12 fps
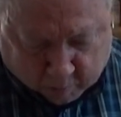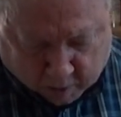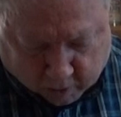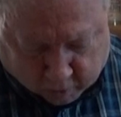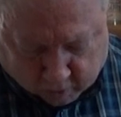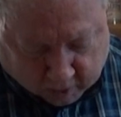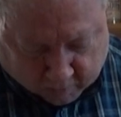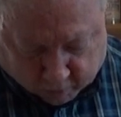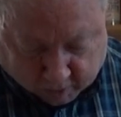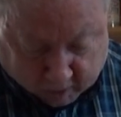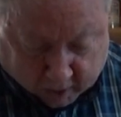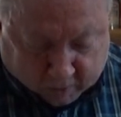bother
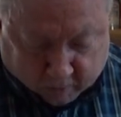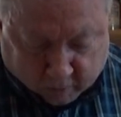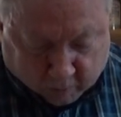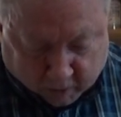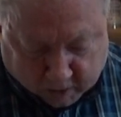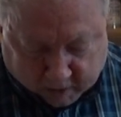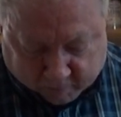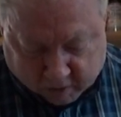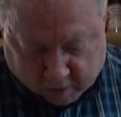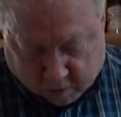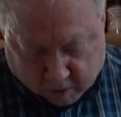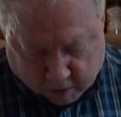covering it. I don't know why you have to
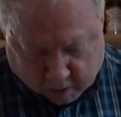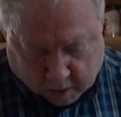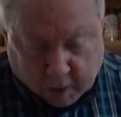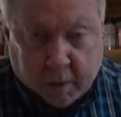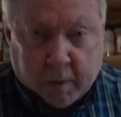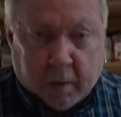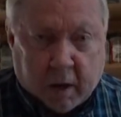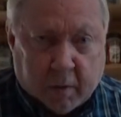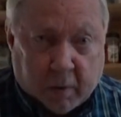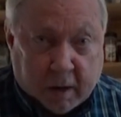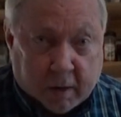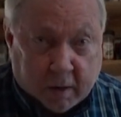do that.
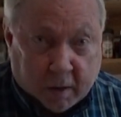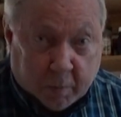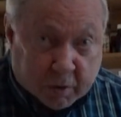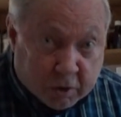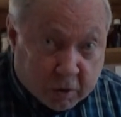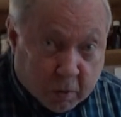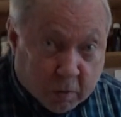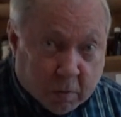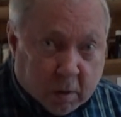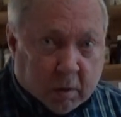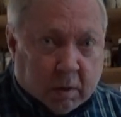Anyway, number 2,